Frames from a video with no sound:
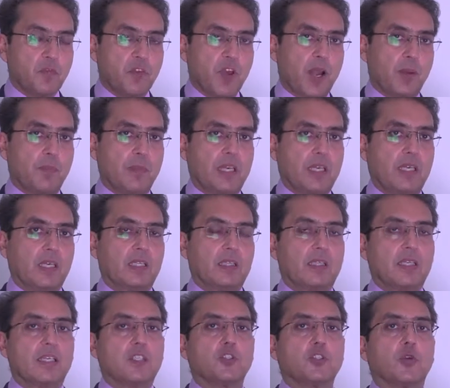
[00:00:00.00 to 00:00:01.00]
well-being.
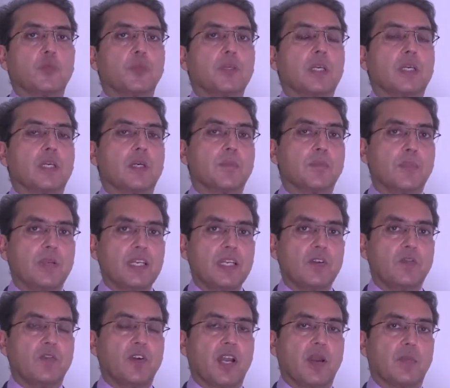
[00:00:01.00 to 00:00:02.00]
There should be a
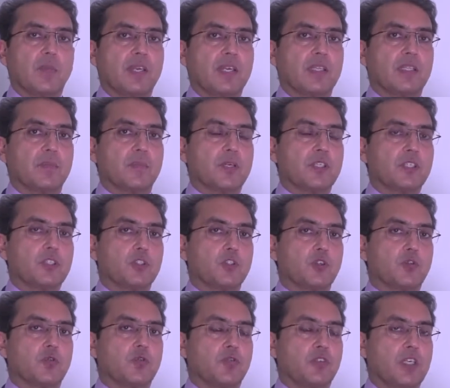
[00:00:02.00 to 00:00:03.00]
complete well-being. The patient
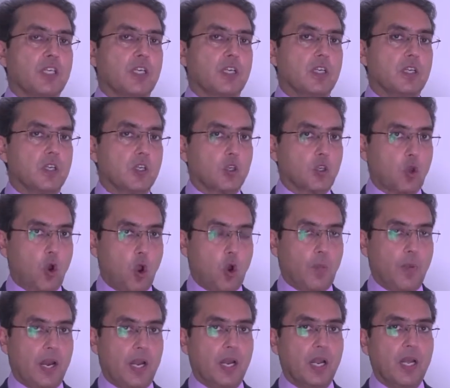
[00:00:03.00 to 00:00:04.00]
should feel
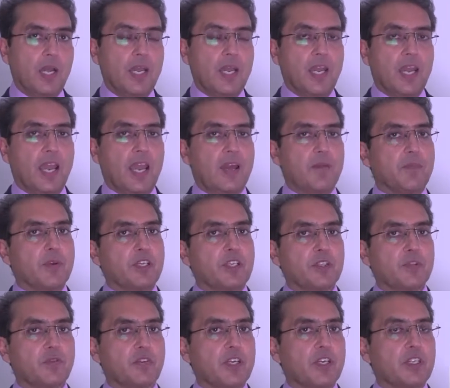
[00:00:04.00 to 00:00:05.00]
normal, and
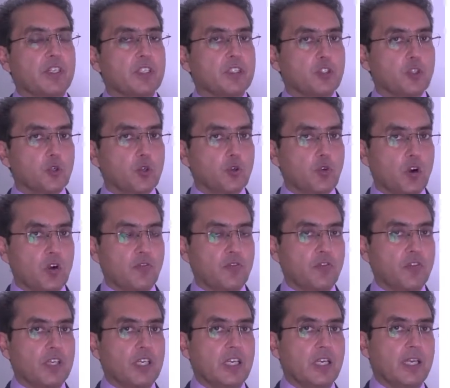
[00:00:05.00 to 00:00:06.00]
patient should not
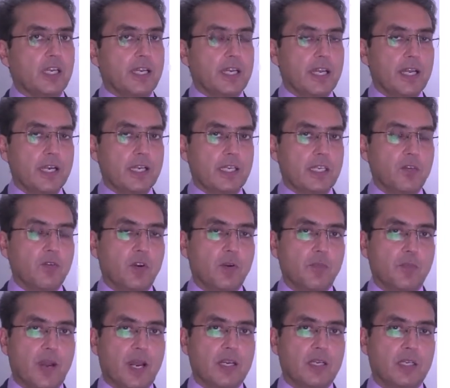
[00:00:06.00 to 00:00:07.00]
feel ill
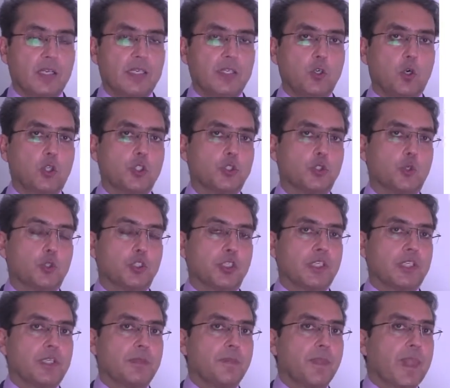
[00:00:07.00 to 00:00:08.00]
even mentally or
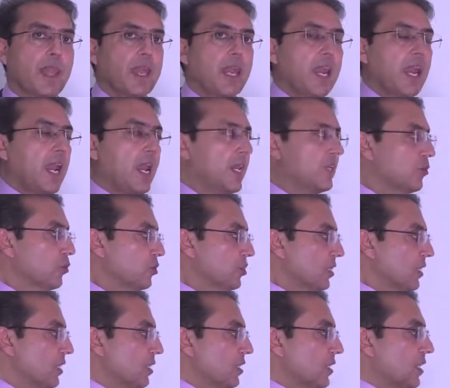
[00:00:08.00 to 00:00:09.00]
socially. And you
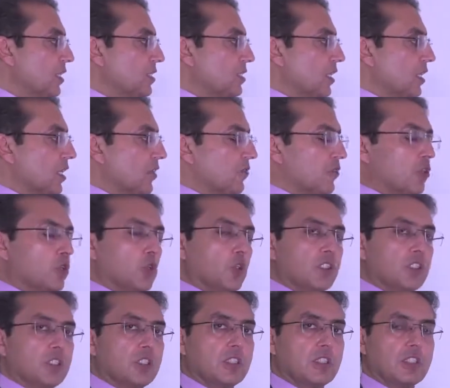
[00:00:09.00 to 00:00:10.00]
see, these
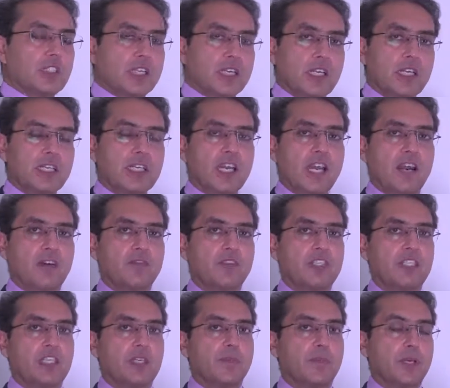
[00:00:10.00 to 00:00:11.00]
individuals generally have
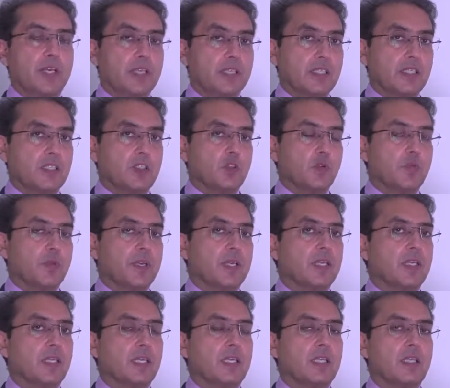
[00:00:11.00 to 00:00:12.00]
the ability to
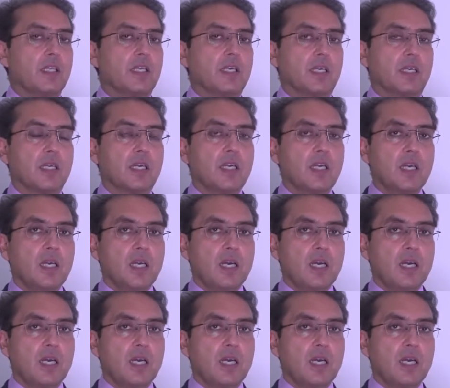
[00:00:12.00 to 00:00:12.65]
maintain their